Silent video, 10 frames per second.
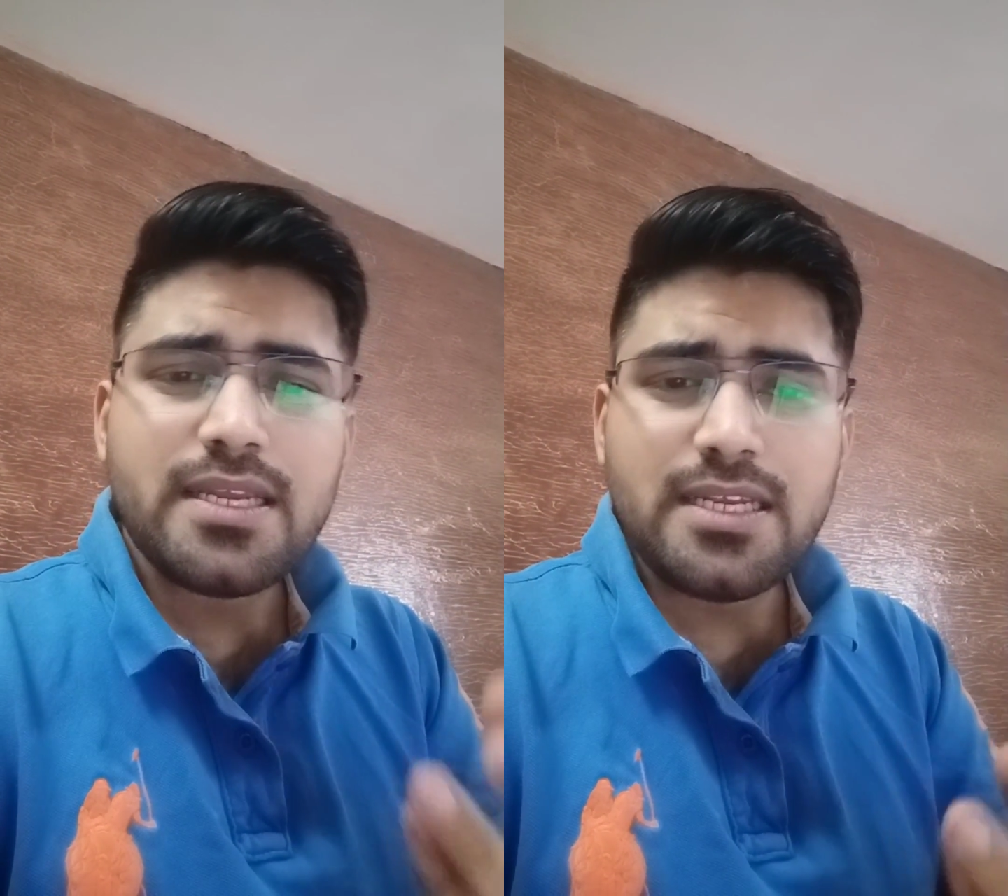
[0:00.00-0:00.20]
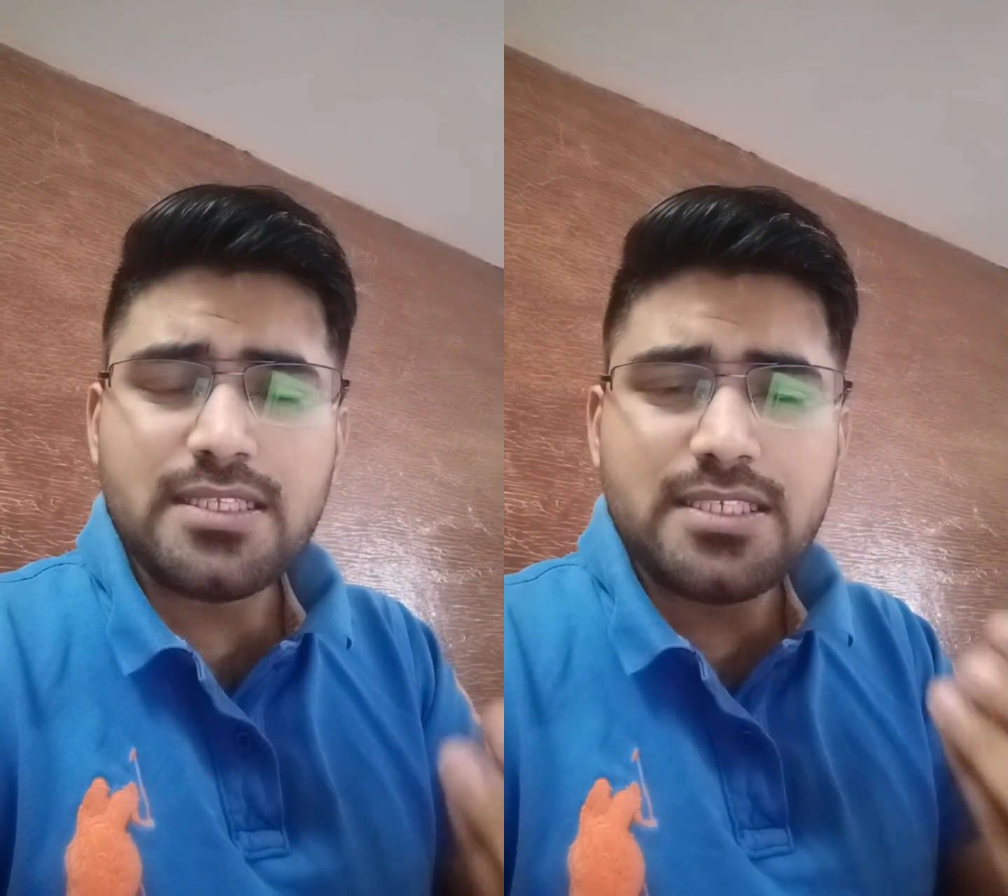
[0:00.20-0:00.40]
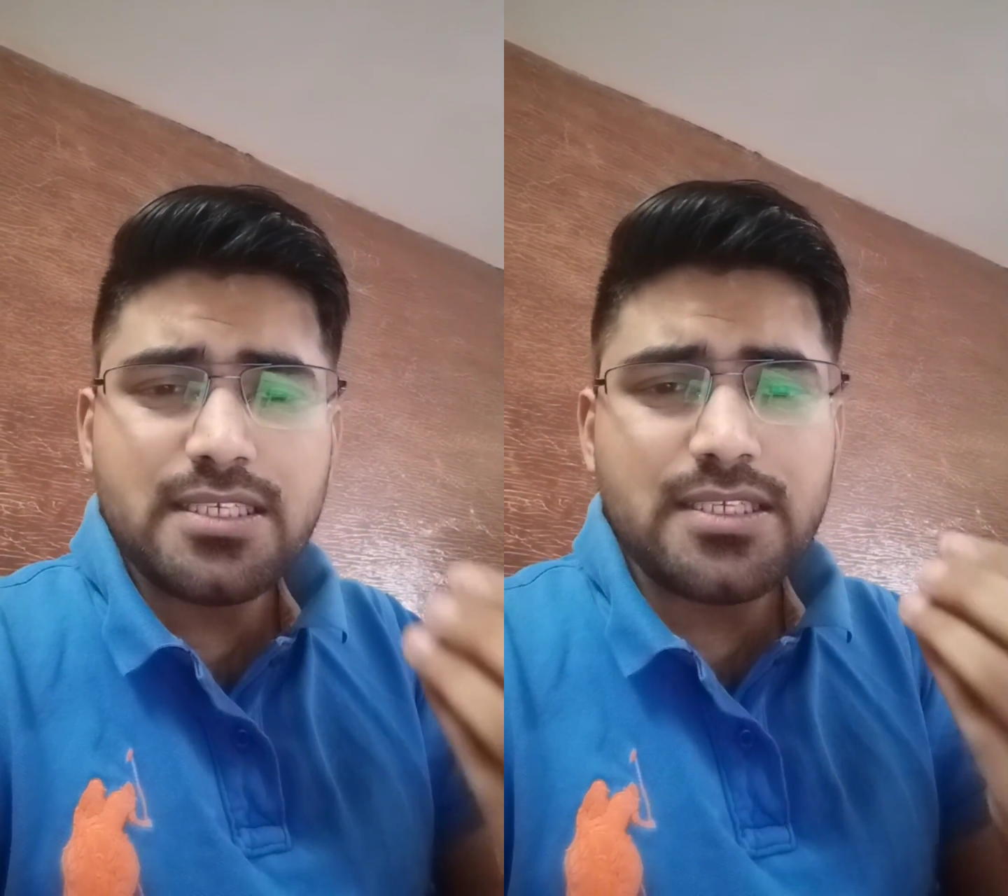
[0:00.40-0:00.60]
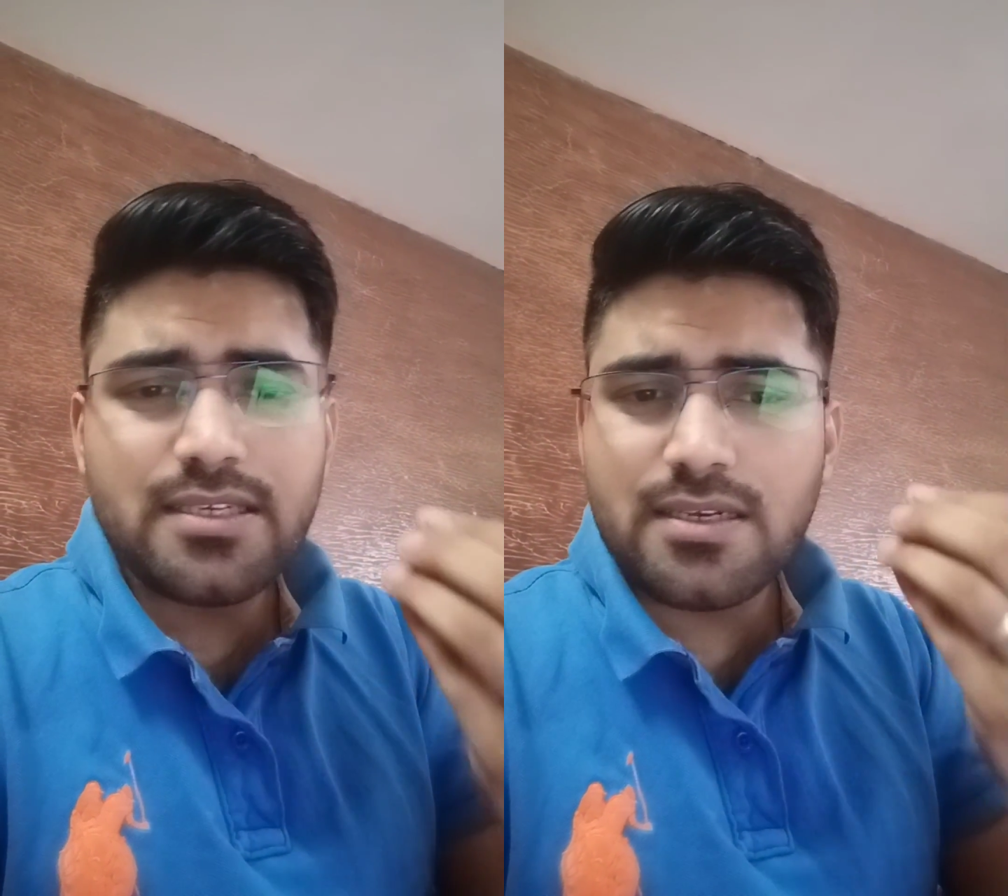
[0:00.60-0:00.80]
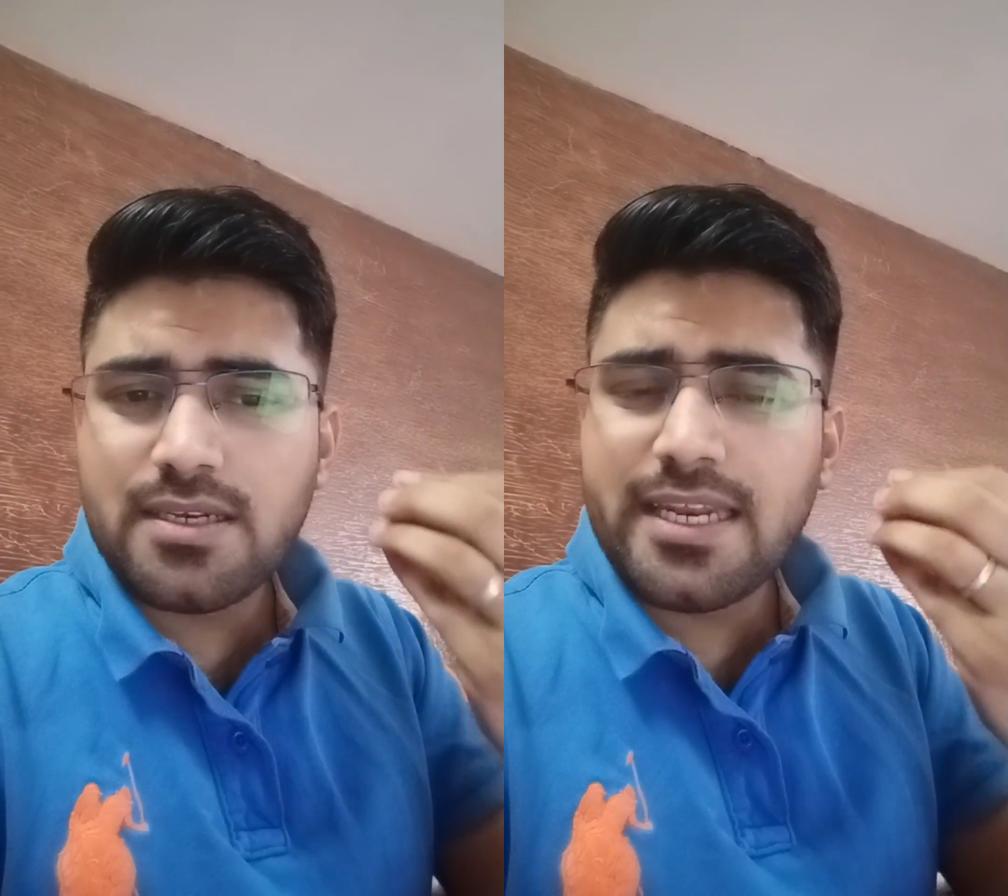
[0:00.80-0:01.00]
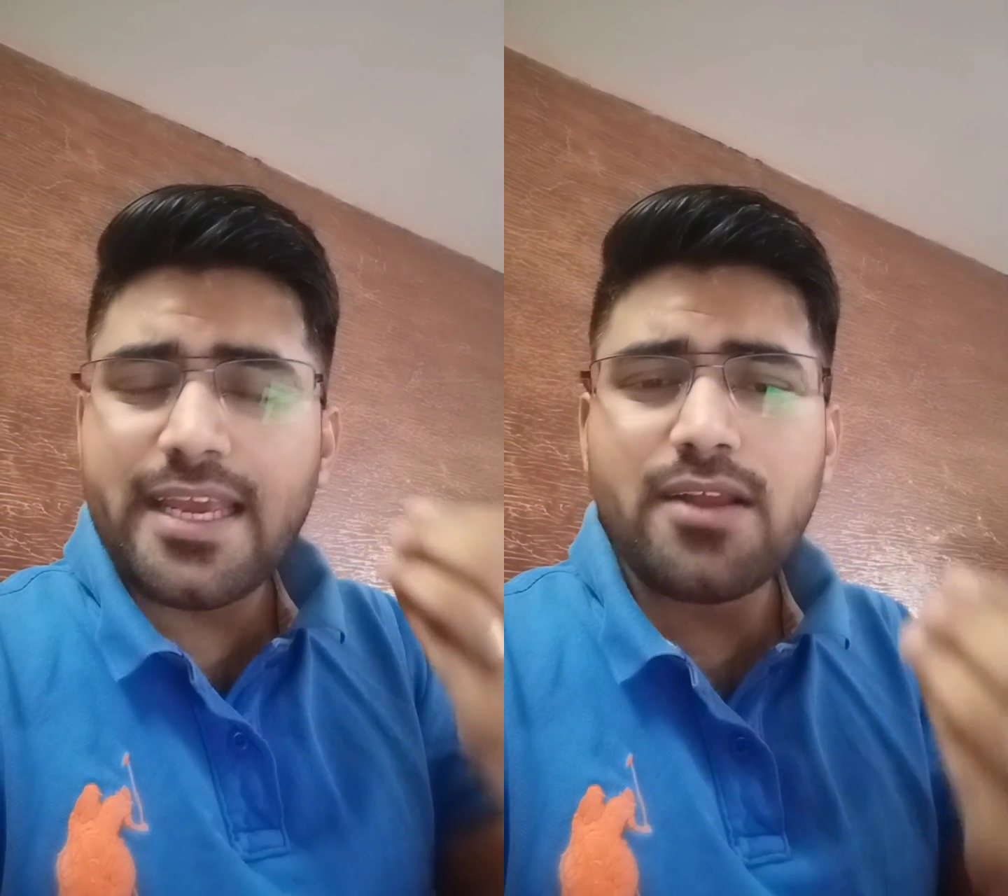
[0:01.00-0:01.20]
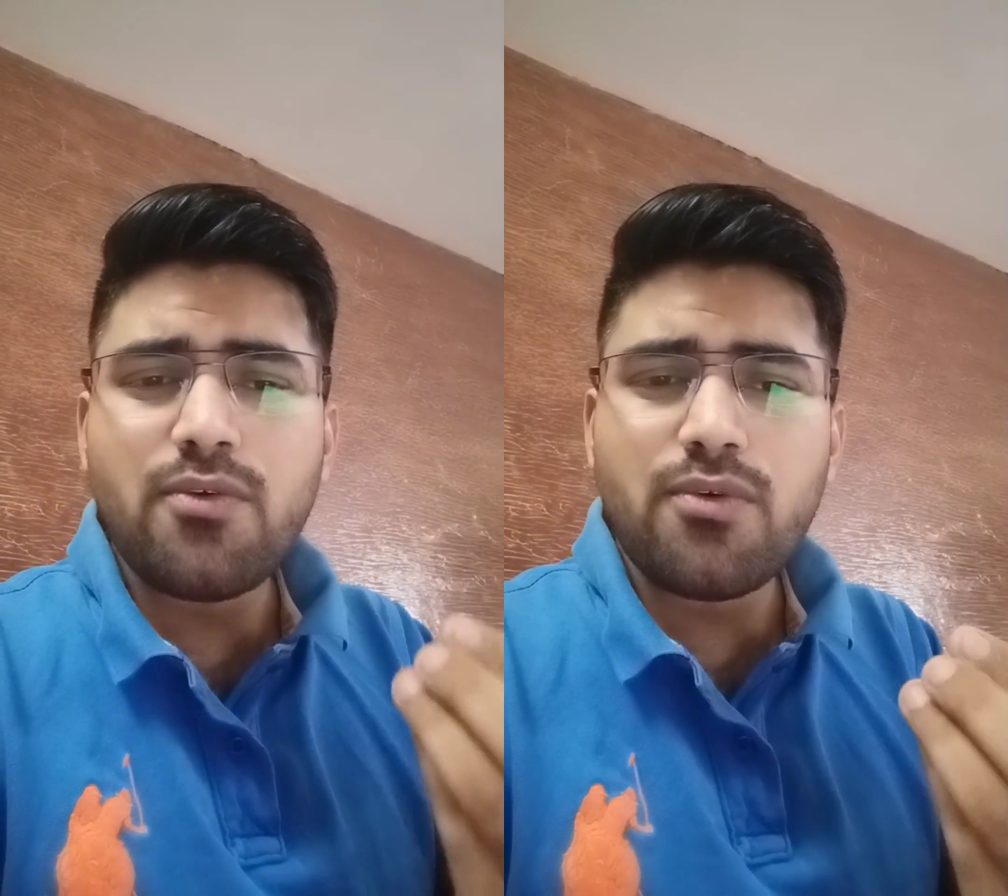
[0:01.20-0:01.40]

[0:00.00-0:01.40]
It just take